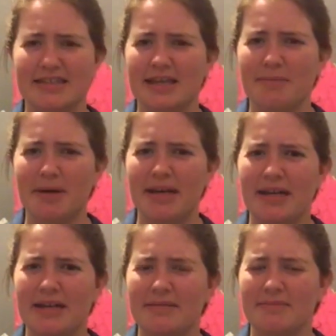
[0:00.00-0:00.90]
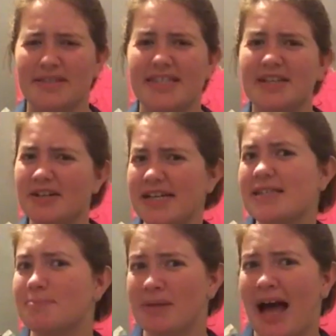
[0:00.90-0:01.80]
somebody, Sirius
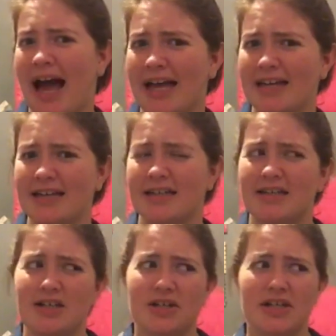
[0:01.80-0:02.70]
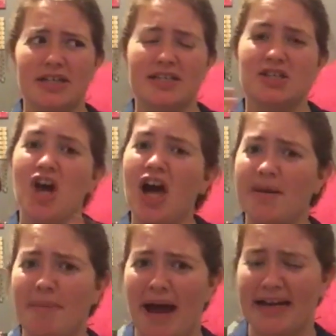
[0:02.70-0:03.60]
Black, is not a
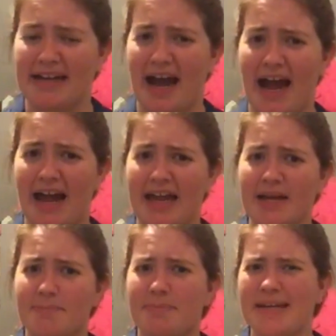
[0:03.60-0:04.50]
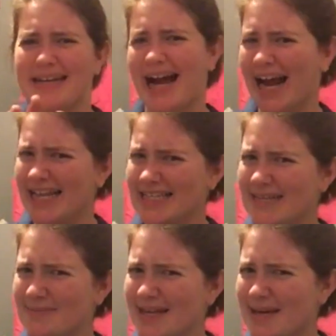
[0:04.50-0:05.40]
bad guy, but he kind of
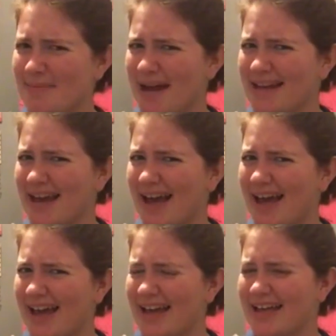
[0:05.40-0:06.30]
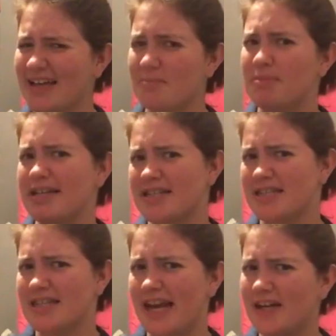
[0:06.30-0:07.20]
seems like a bad guy. But he's
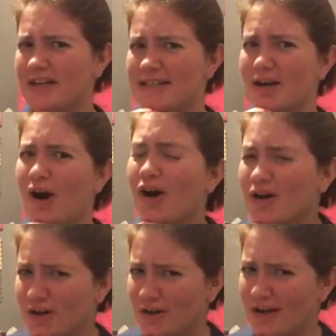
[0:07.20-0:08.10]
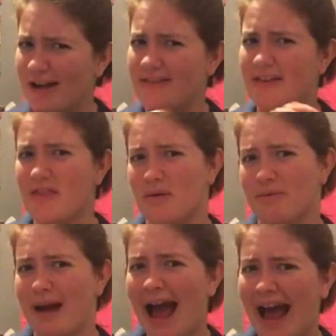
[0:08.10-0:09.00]
Harry's uncle, and then the
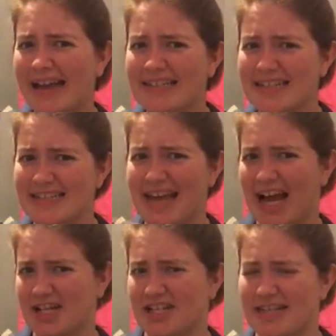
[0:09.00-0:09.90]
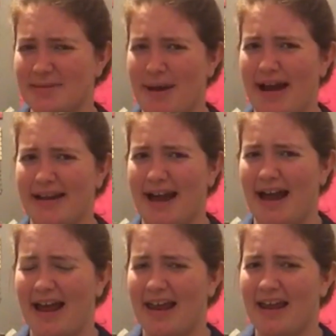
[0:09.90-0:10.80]
rat is actually the bad
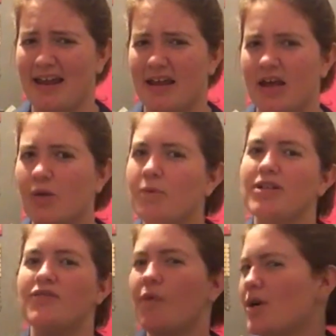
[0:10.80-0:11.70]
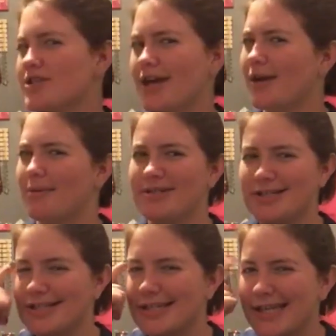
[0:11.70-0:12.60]
guy. Which, foreshadowing, we
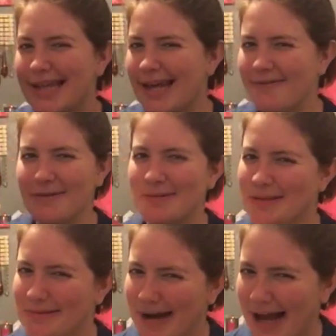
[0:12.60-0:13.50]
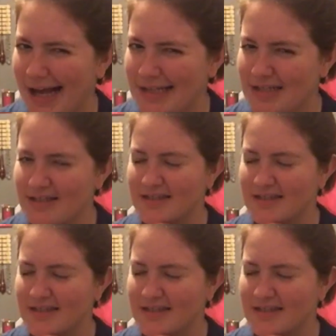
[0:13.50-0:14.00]
should have seen that if it was a rat.